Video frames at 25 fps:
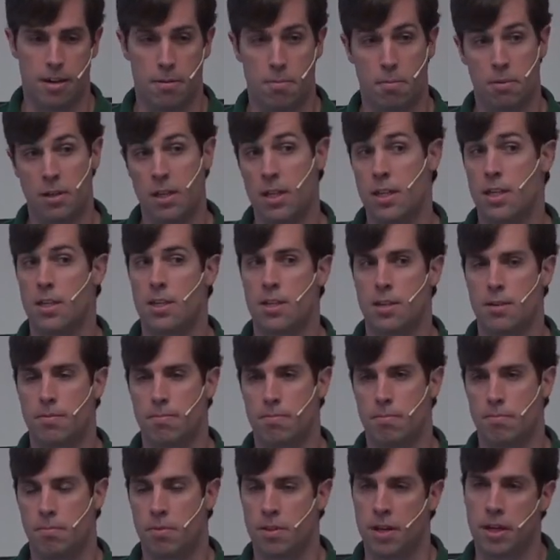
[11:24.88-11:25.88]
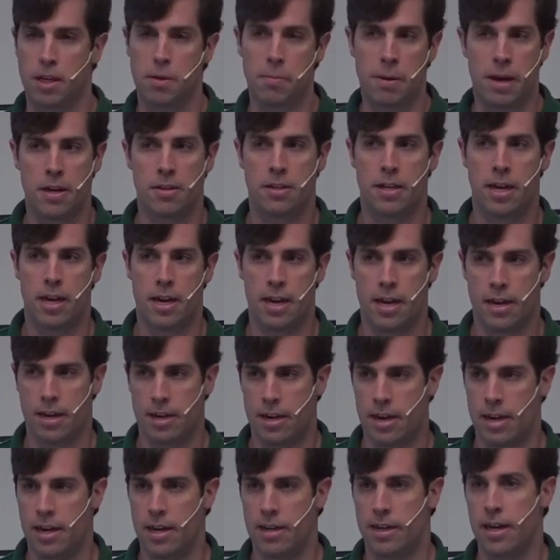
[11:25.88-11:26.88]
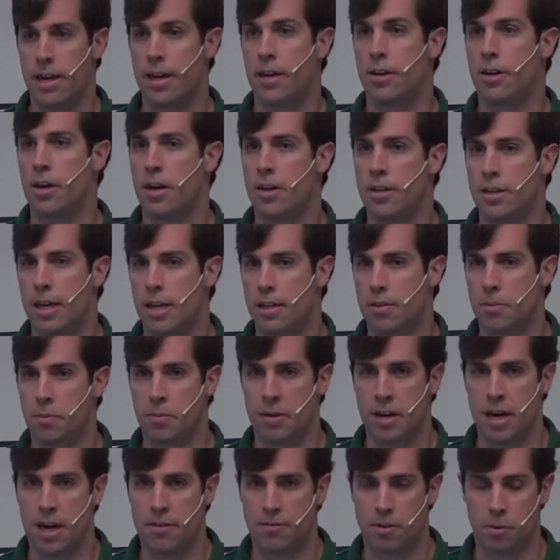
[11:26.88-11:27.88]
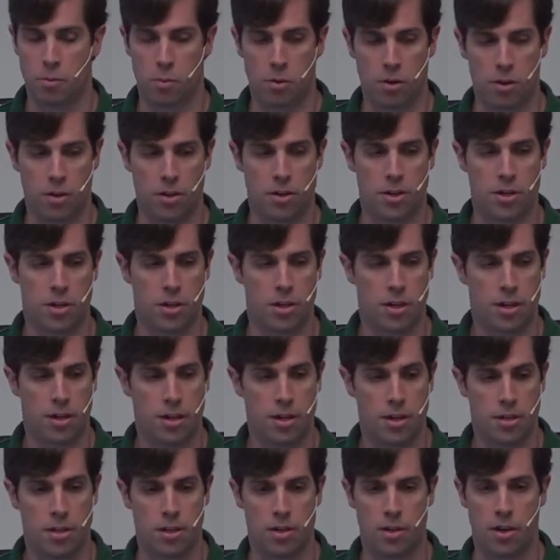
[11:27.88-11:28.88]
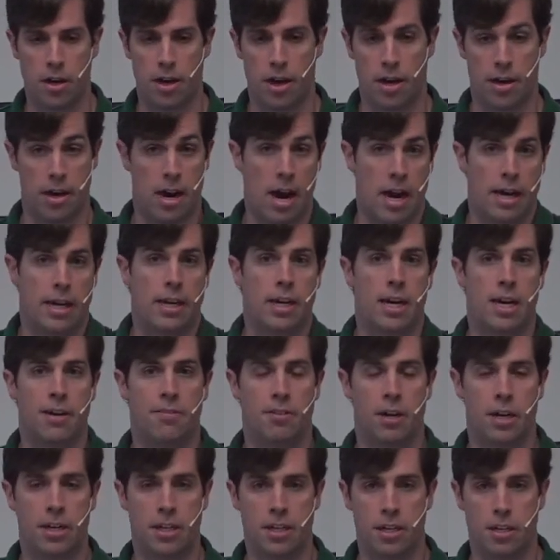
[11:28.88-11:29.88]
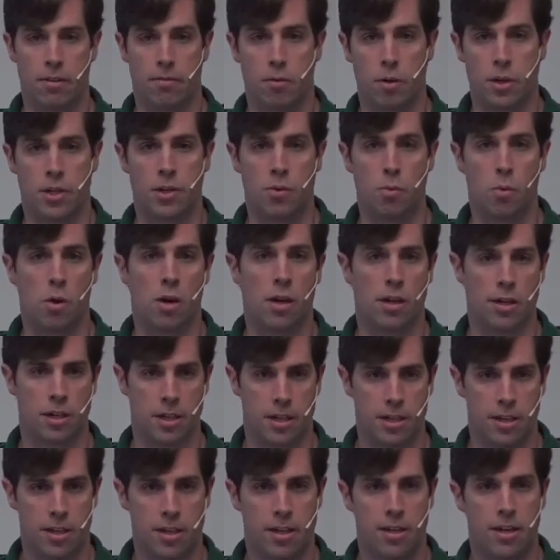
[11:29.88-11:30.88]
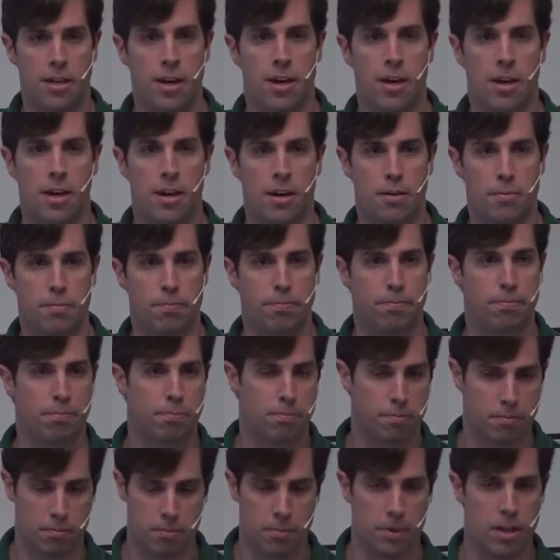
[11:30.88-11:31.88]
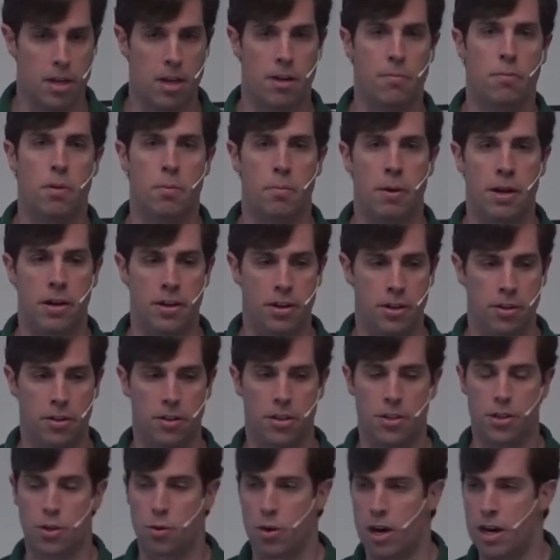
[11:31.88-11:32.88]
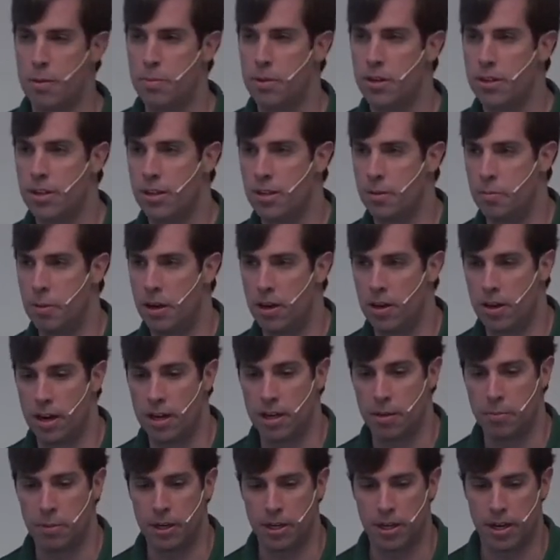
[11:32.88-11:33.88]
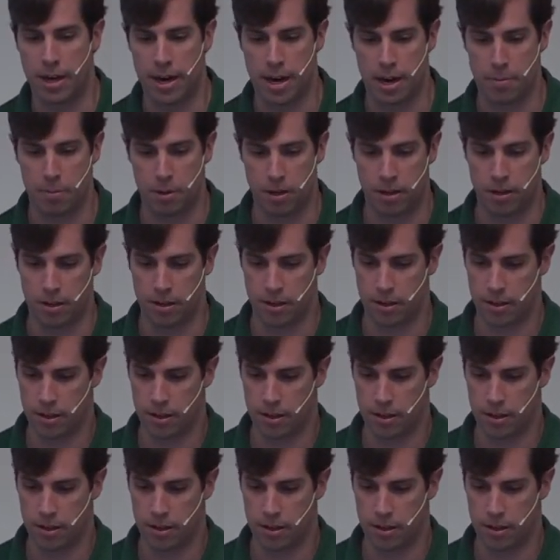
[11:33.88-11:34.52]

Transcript: Please think about that and get in contact with me afterwards, so that I can have an idea of what you want. If the better you can describe it, the better I can make it happen.